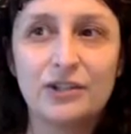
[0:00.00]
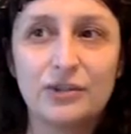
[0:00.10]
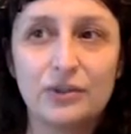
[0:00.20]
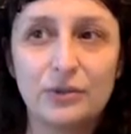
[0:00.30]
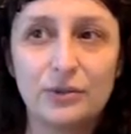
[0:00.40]

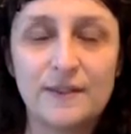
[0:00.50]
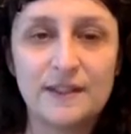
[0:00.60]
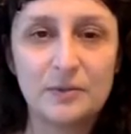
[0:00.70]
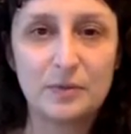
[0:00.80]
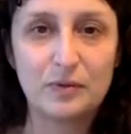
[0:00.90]
to
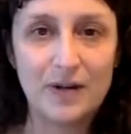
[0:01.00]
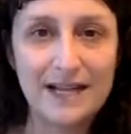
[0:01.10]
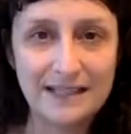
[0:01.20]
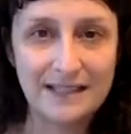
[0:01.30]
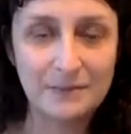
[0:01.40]

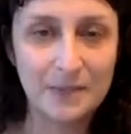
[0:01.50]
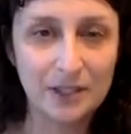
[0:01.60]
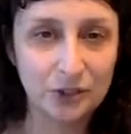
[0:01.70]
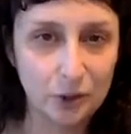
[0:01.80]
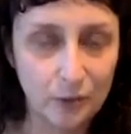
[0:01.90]
suppress
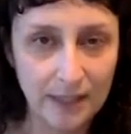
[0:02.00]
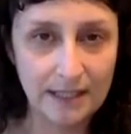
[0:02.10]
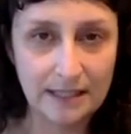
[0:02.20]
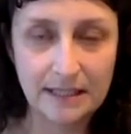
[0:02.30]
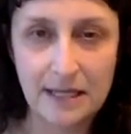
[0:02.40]
my joy
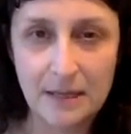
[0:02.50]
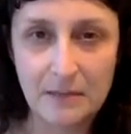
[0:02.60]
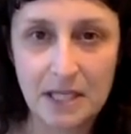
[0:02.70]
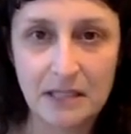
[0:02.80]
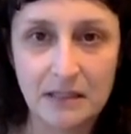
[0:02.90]
and
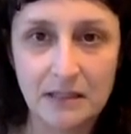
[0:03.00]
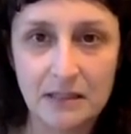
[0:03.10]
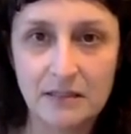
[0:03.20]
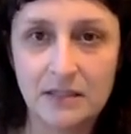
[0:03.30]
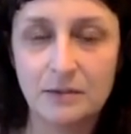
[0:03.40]
excitement
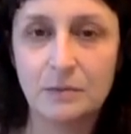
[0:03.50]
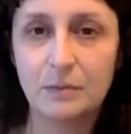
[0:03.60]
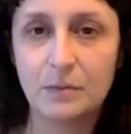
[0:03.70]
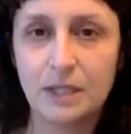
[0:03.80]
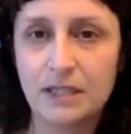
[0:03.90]
is to
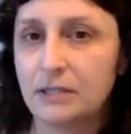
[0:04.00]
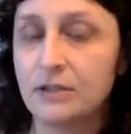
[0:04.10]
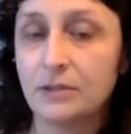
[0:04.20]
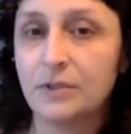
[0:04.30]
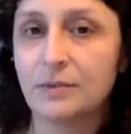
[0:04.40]

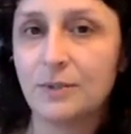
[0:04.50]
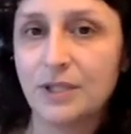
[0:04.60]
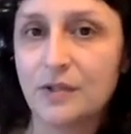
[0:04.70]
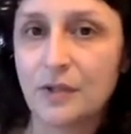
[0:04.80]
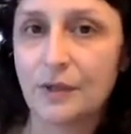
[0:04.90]
continue to be a
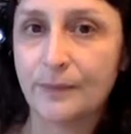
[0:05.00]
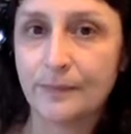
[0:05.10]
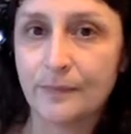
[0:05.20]
pleaser,